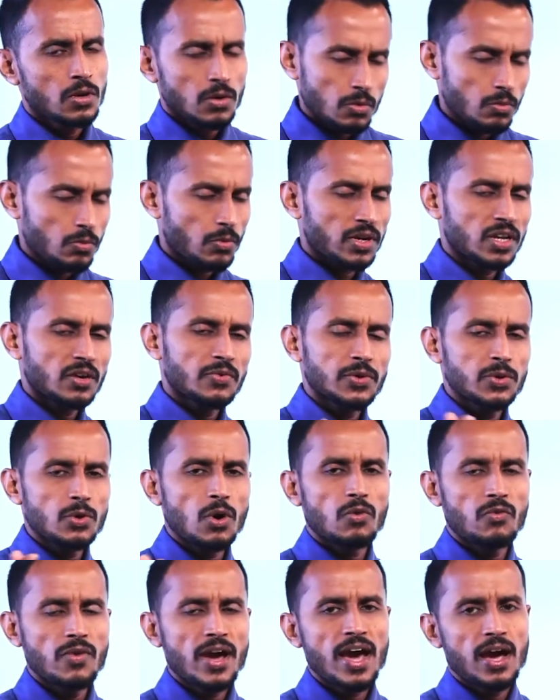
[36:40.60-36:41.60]
Whatever you are
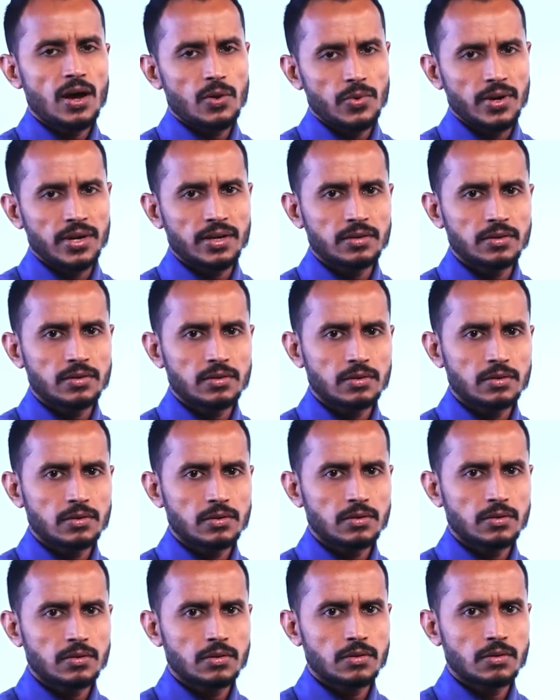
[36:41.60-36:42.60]
wearing,
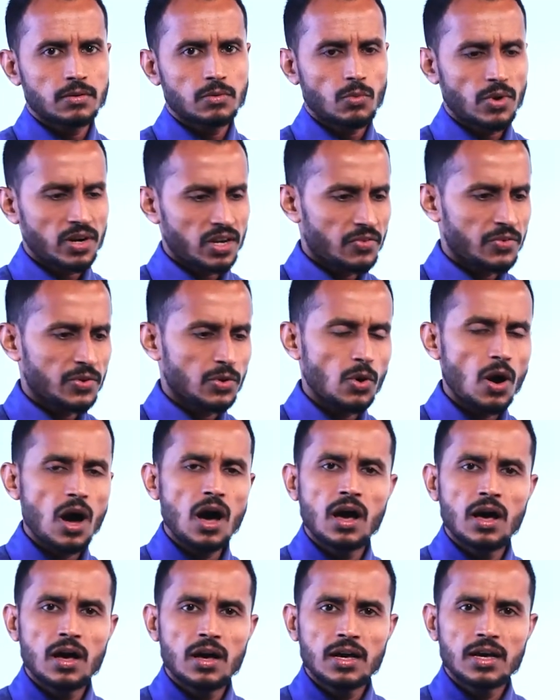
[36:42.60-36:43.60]
whatever you are
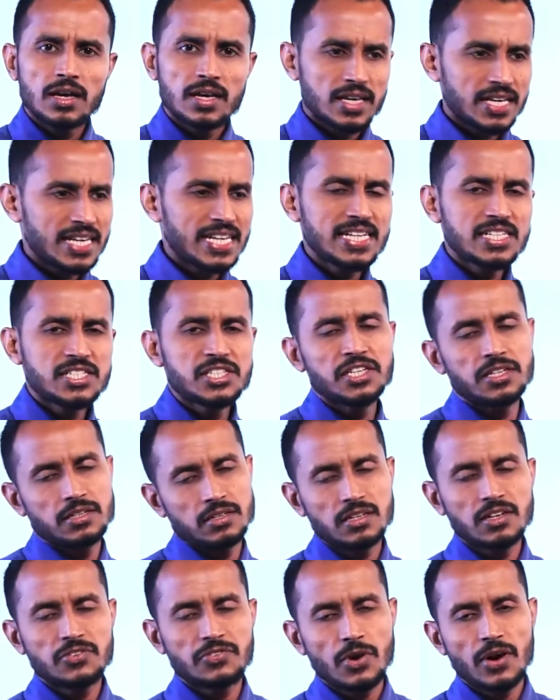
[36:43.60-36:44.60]
eating,
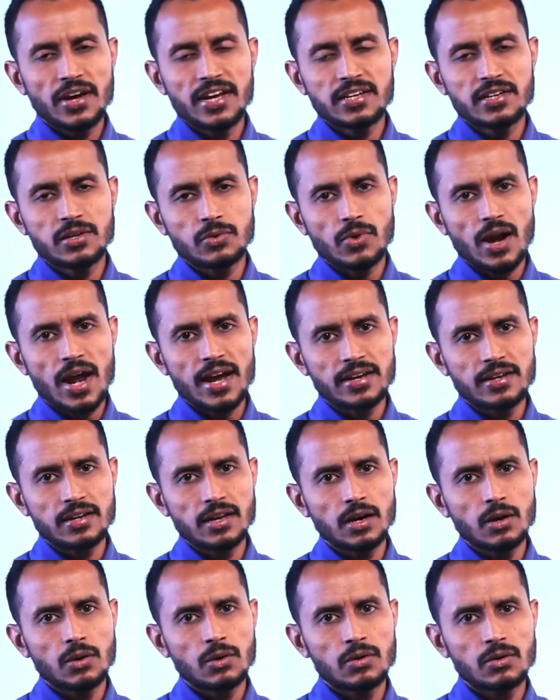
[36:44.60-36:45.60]
if you are eating right
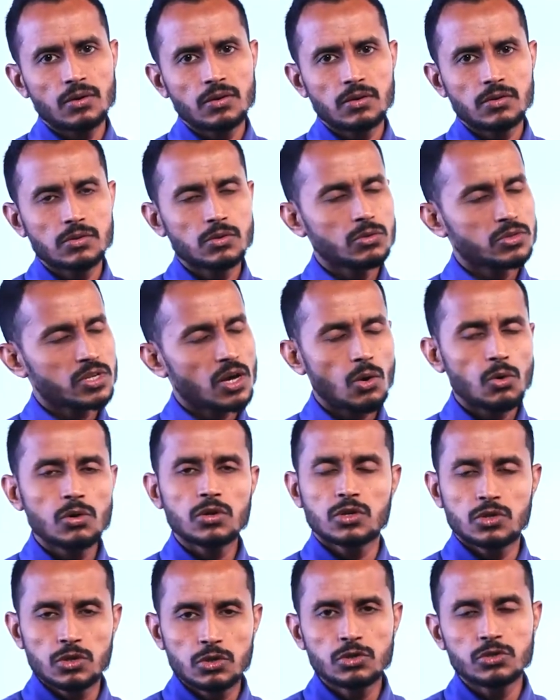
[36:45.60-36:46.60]
now, those are all
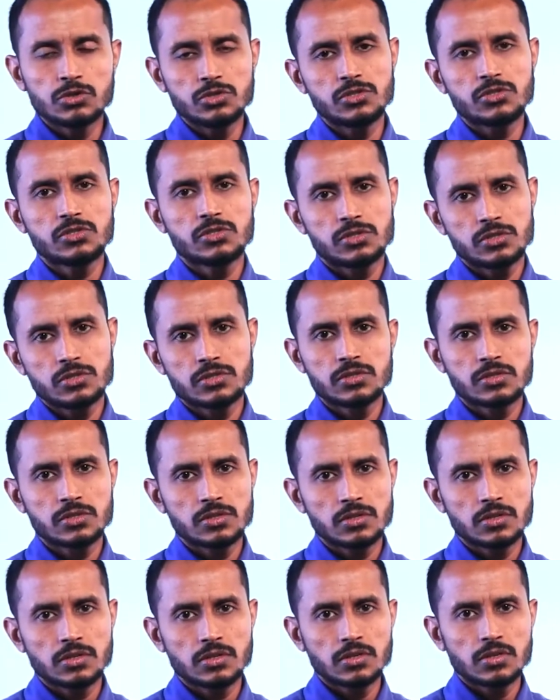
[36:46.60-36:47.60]
goods.
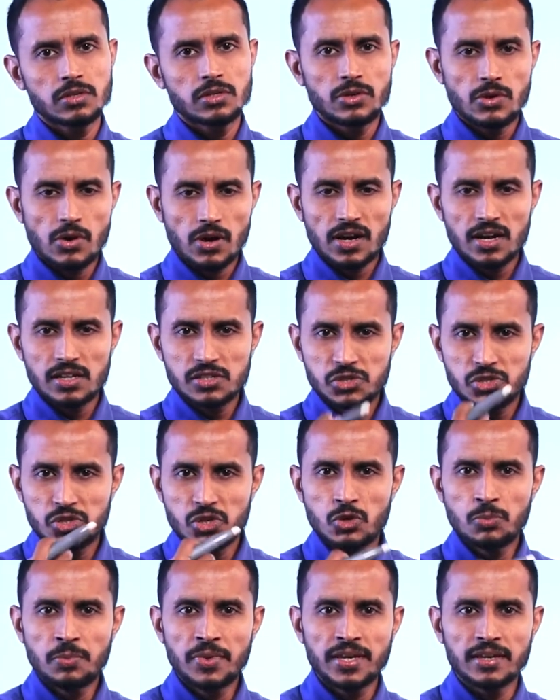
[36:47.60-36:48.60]
You are
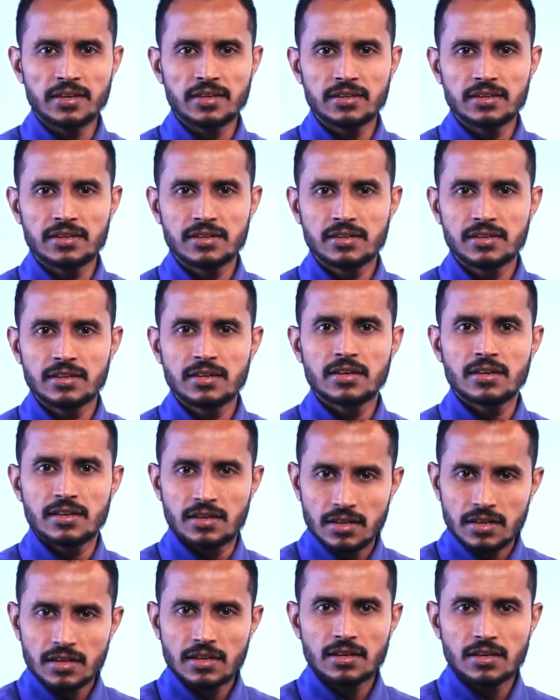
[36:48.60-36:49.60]
consuming.
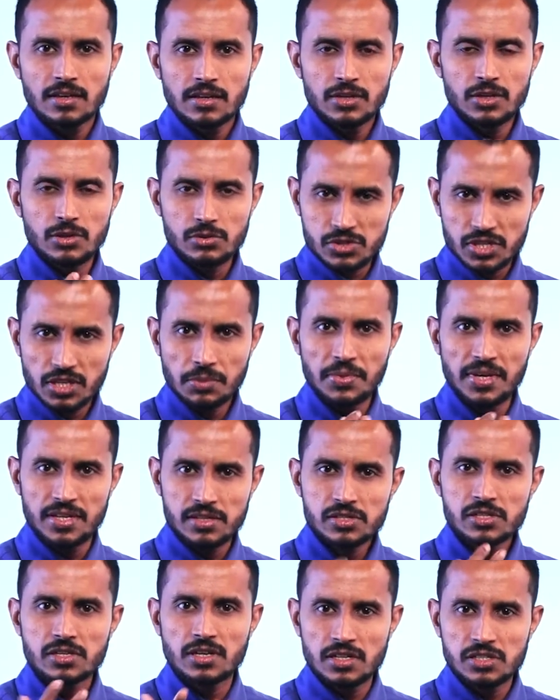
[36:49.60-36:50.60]
Using
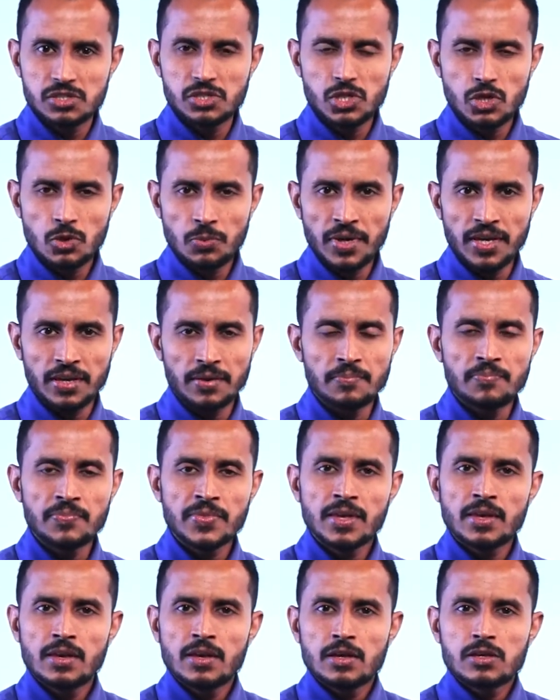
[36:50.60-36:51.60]
means consuming.
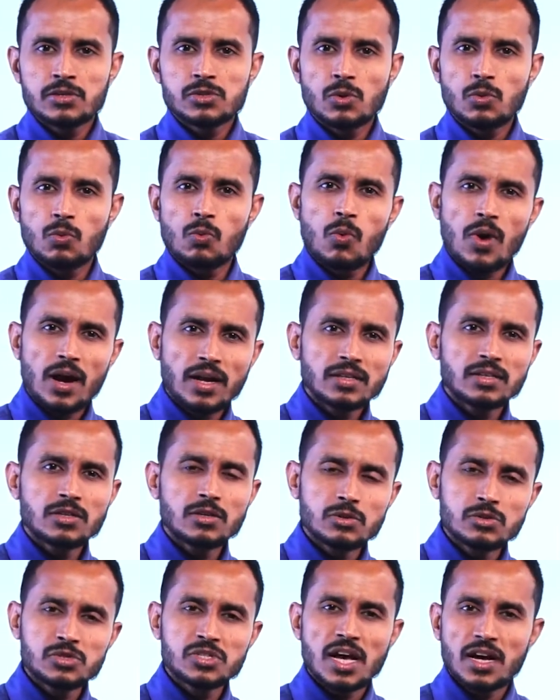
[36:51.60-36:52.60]
So what
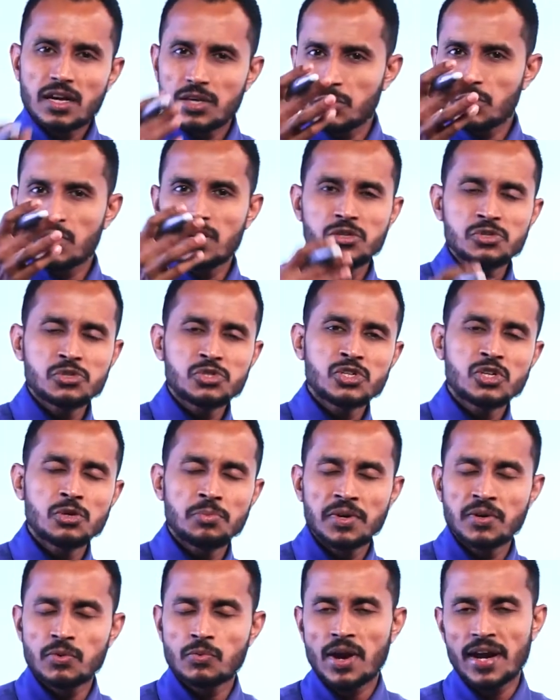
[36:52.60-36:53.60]
goods are you
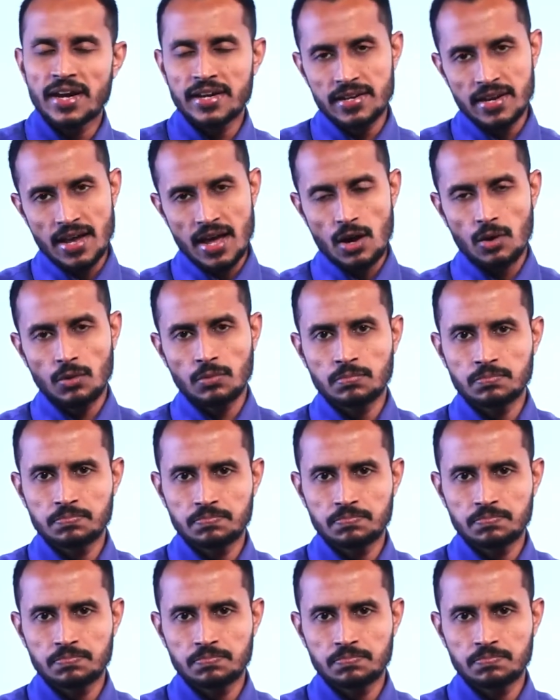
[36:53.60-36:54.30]
consuming right now?